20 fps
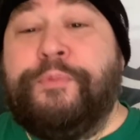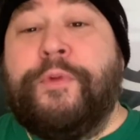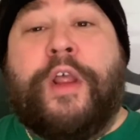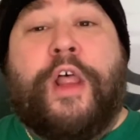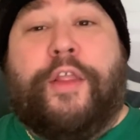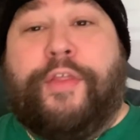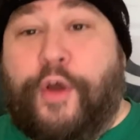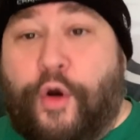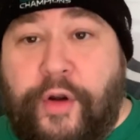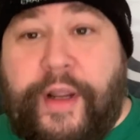
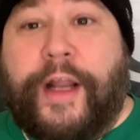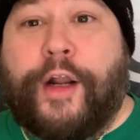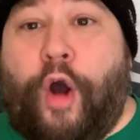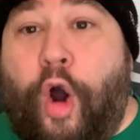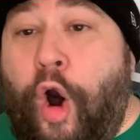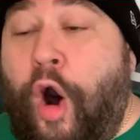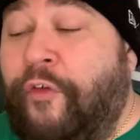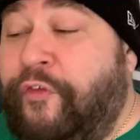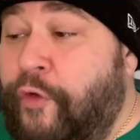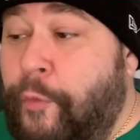They'll get an
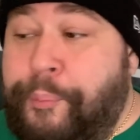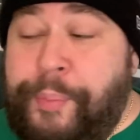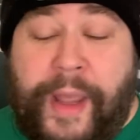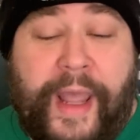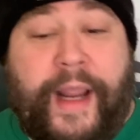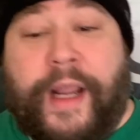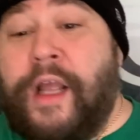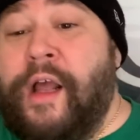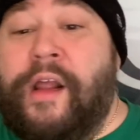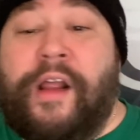awful
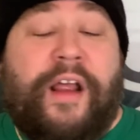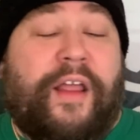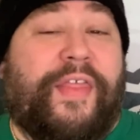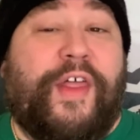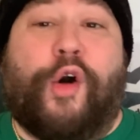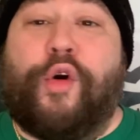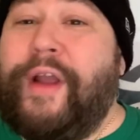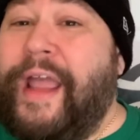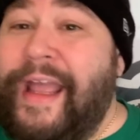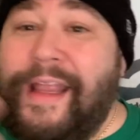pick. They'll
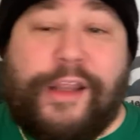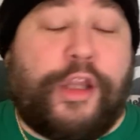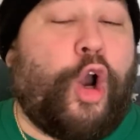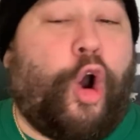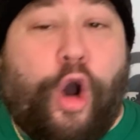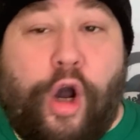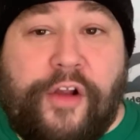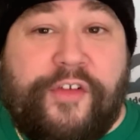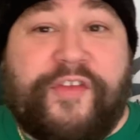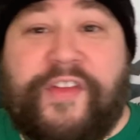get
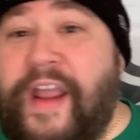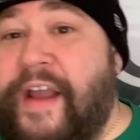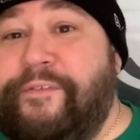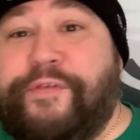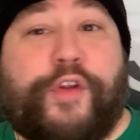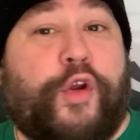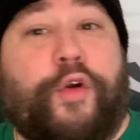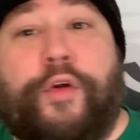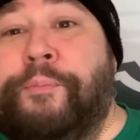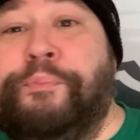tossed
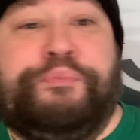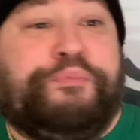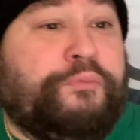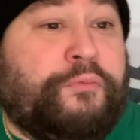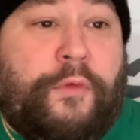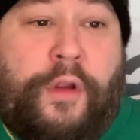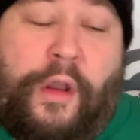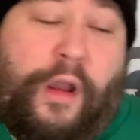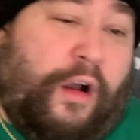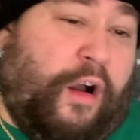after.
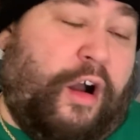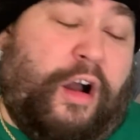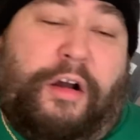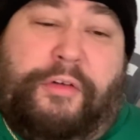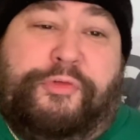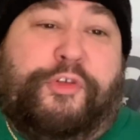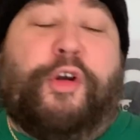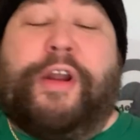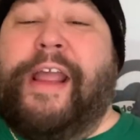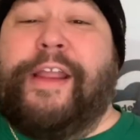
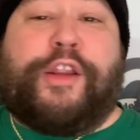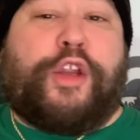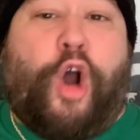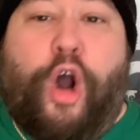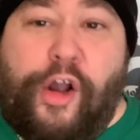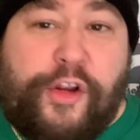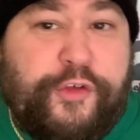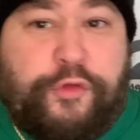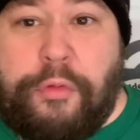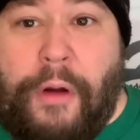They'll get
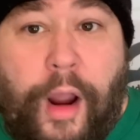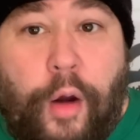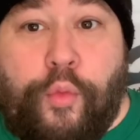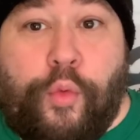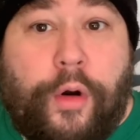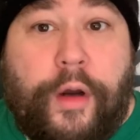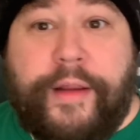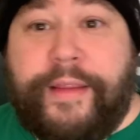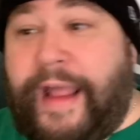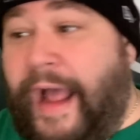tossed round
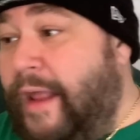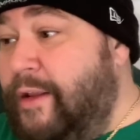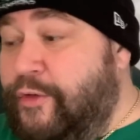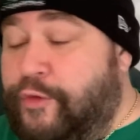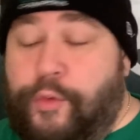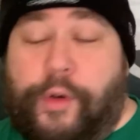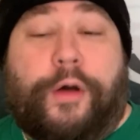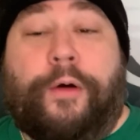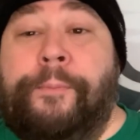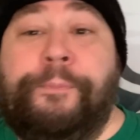1. Dallas
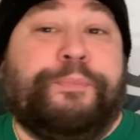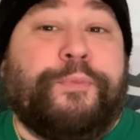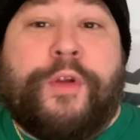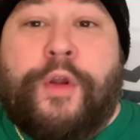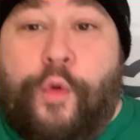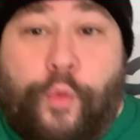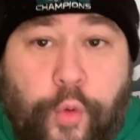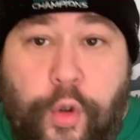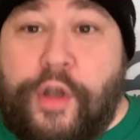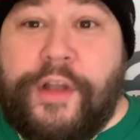will.
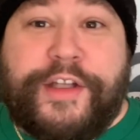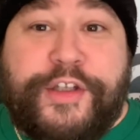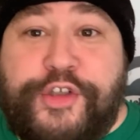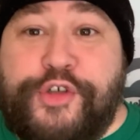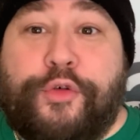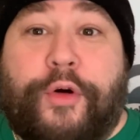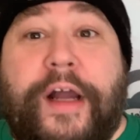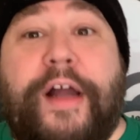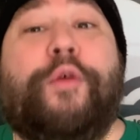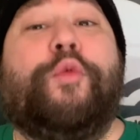We'll
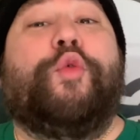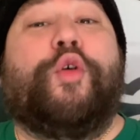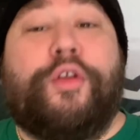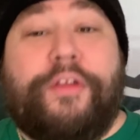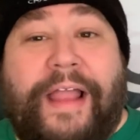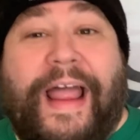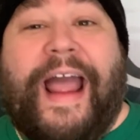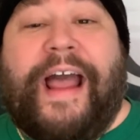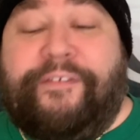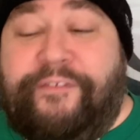enjoy it. We'll
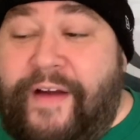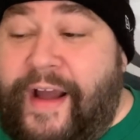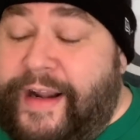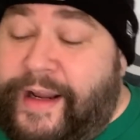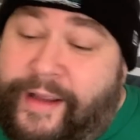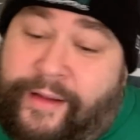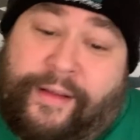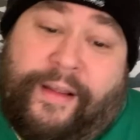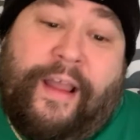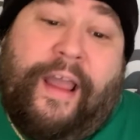laugh at
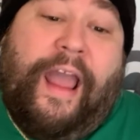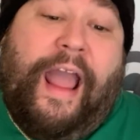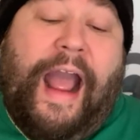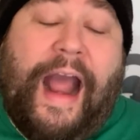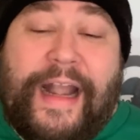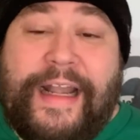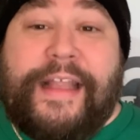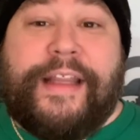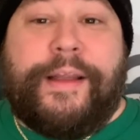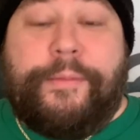it. And
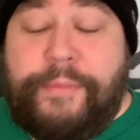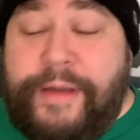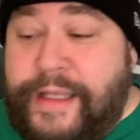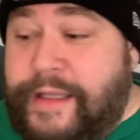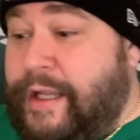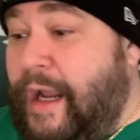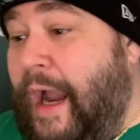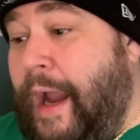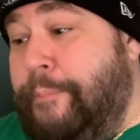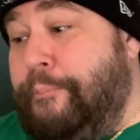in the
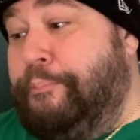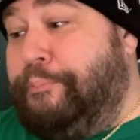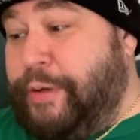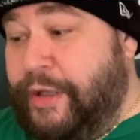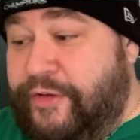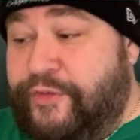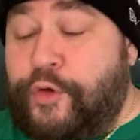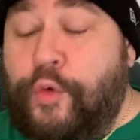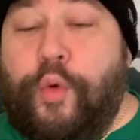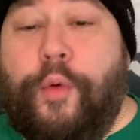meantime,
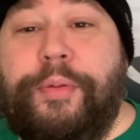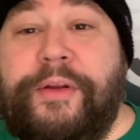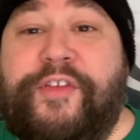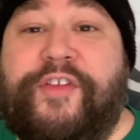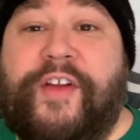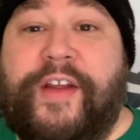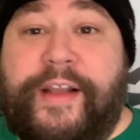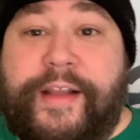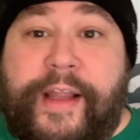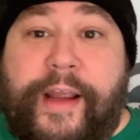Pizzle will be
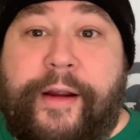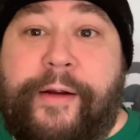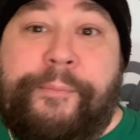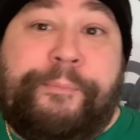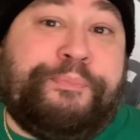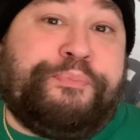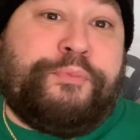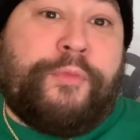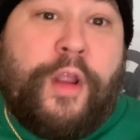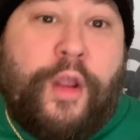sitting there
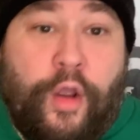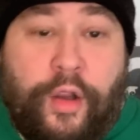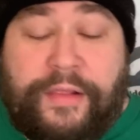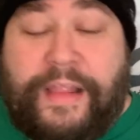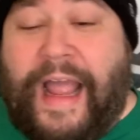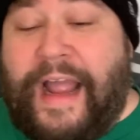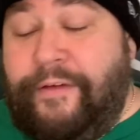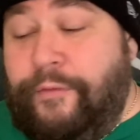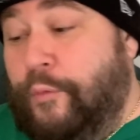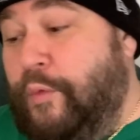
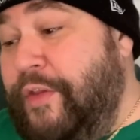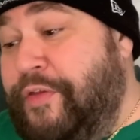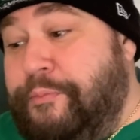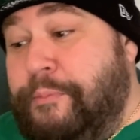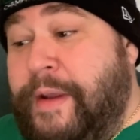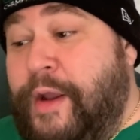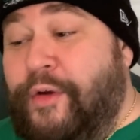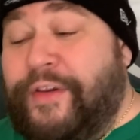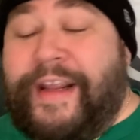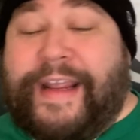with me
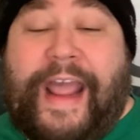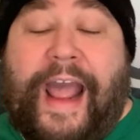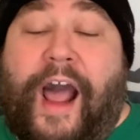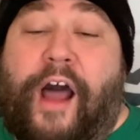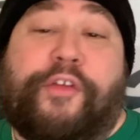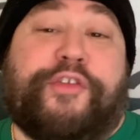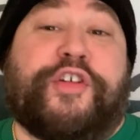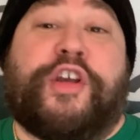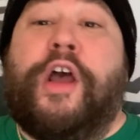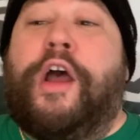on the
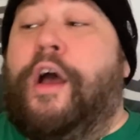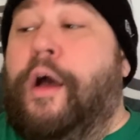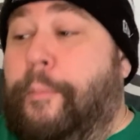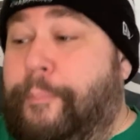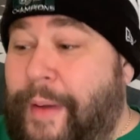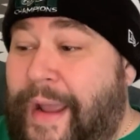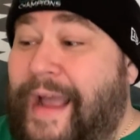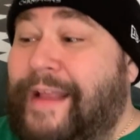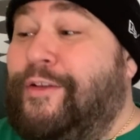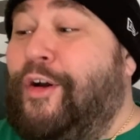couch.
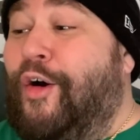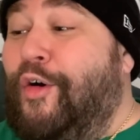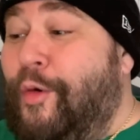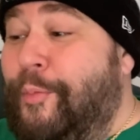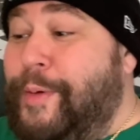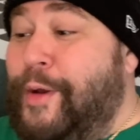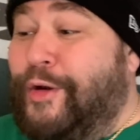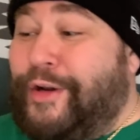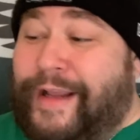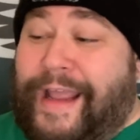Bad Dog will be
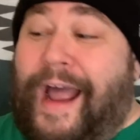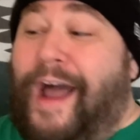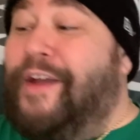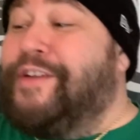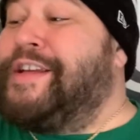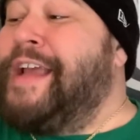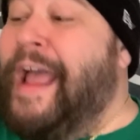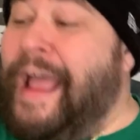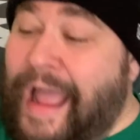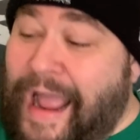on the couch.
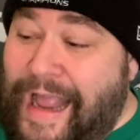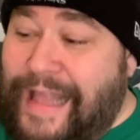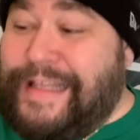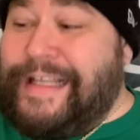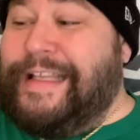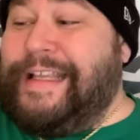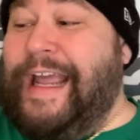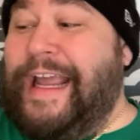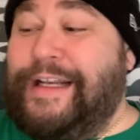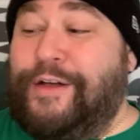
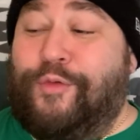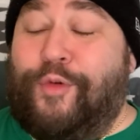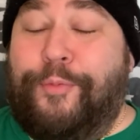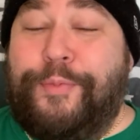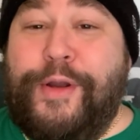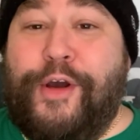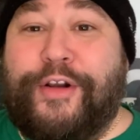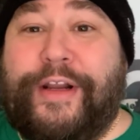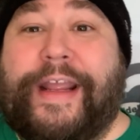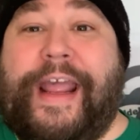Entertainer will be
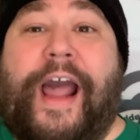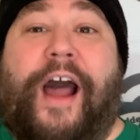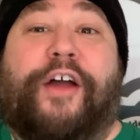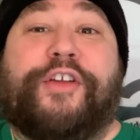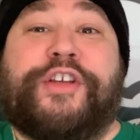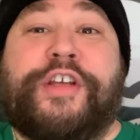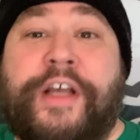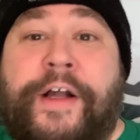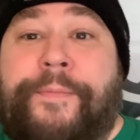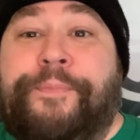on the
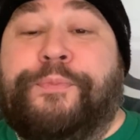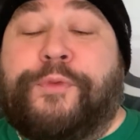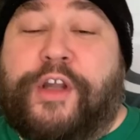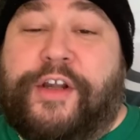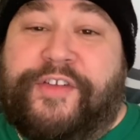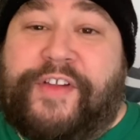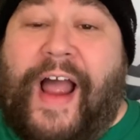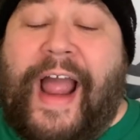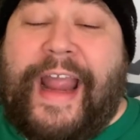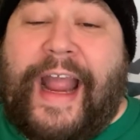couch, because
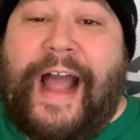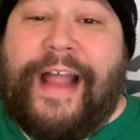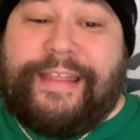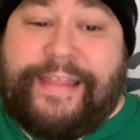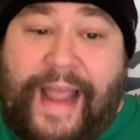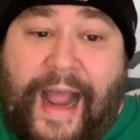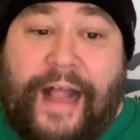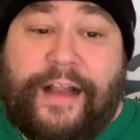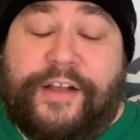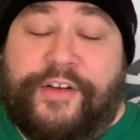I got
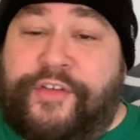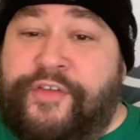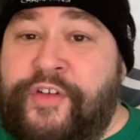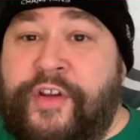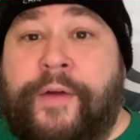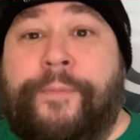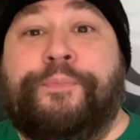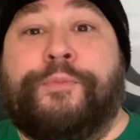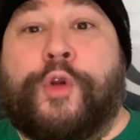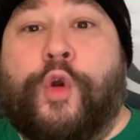
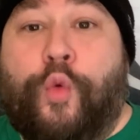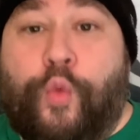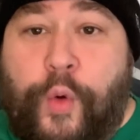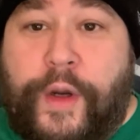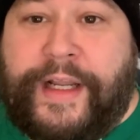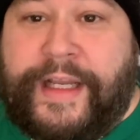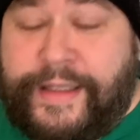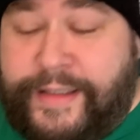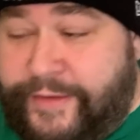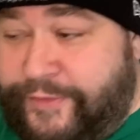Dallas
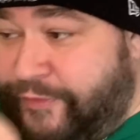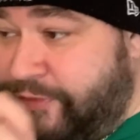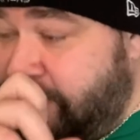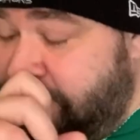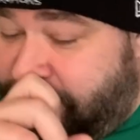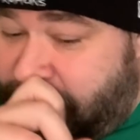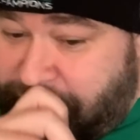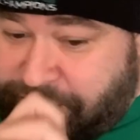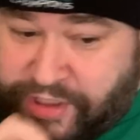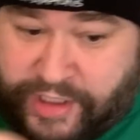winning this
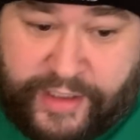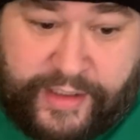division.